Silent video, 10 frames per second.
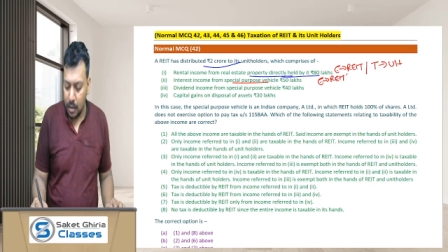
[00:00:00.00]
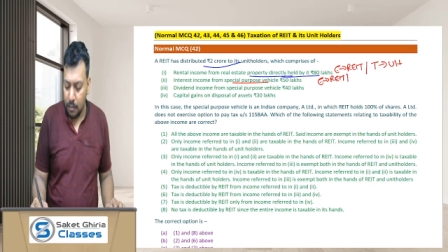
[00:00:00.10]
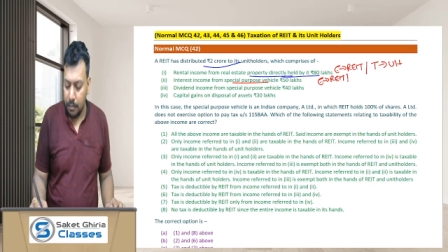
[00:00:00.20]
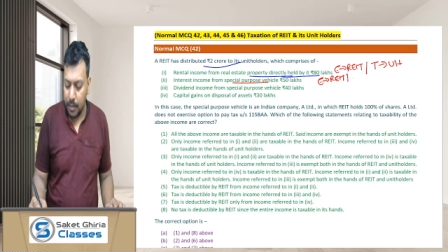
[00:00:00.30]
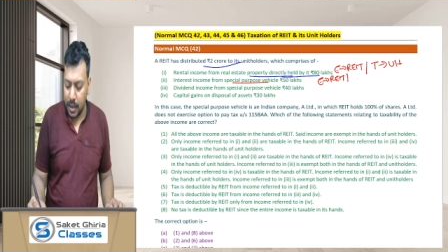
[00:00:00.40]

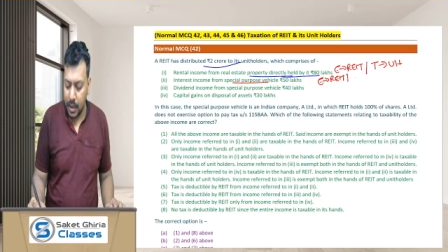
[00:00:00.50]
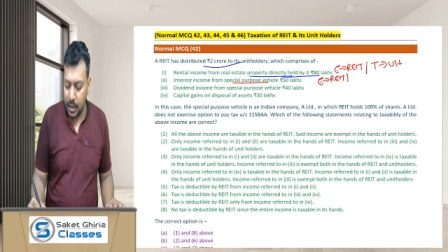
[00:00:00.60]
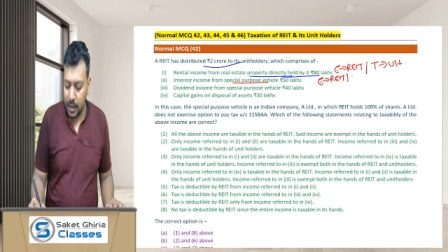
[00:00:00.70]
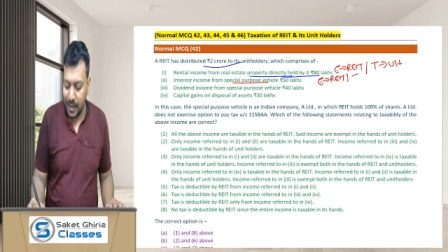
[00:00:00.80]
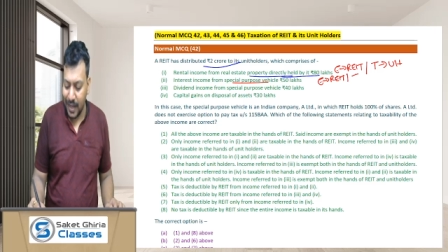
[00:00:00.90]
but
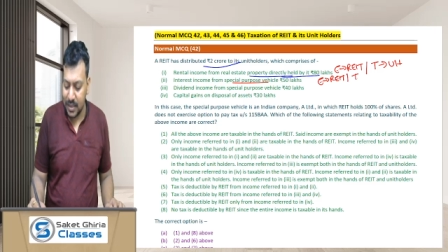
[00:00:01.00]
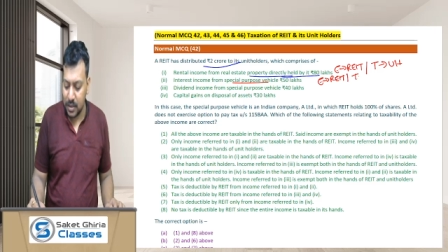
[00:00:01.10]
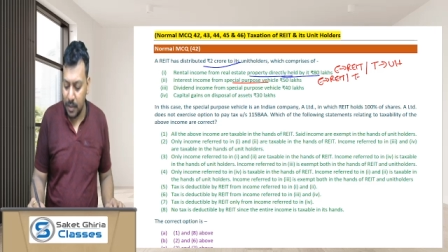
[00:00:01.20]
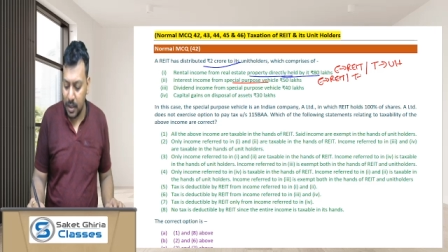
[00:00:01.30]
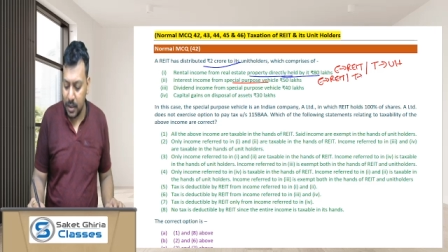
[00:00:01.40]

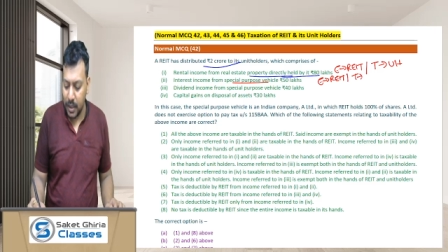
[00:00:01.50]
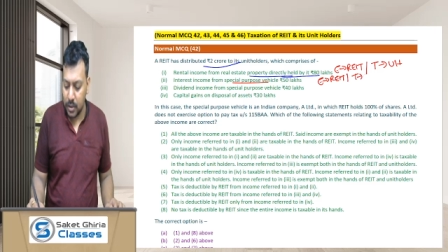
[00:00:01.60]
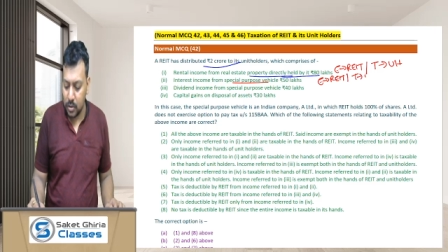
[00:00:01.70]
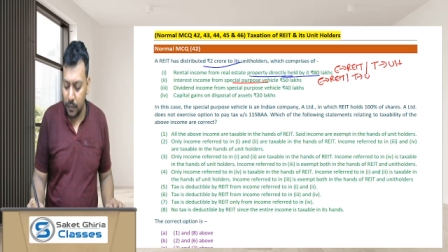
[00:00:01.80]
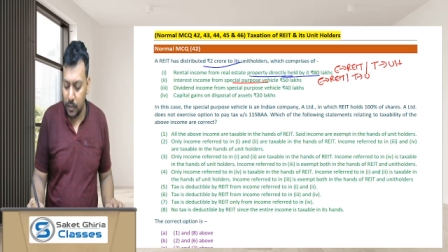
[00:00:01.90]
taxable in the
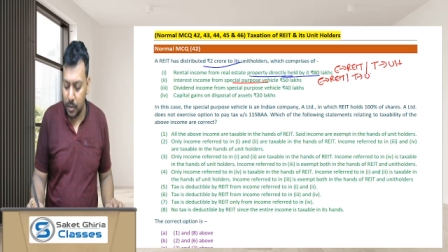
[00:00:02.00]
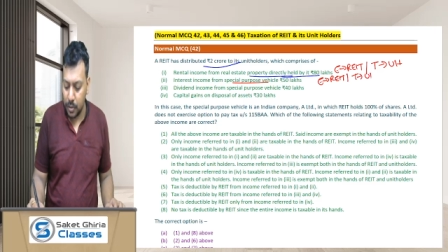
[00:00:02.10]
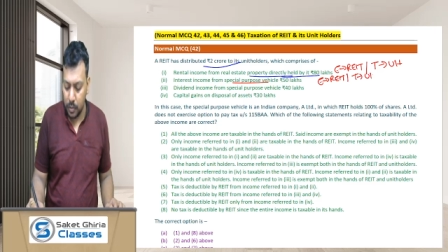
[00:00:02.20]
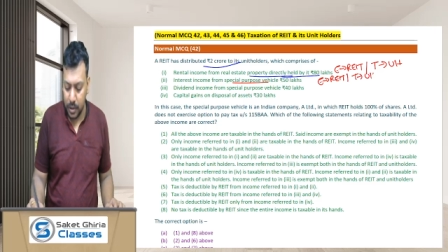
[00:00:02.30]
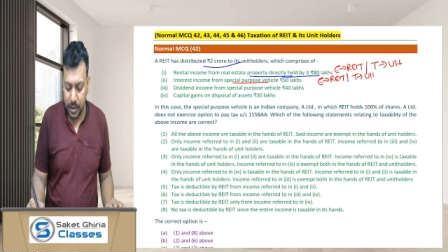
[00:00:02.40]
hands of unit
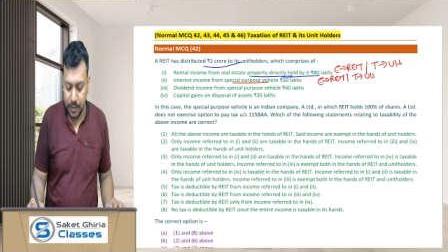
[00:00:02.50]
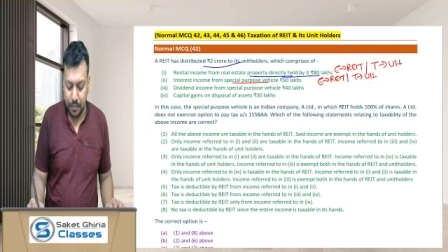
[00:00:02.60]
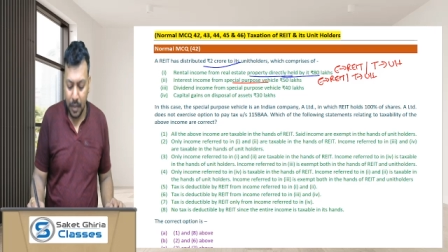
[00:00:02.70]
holders.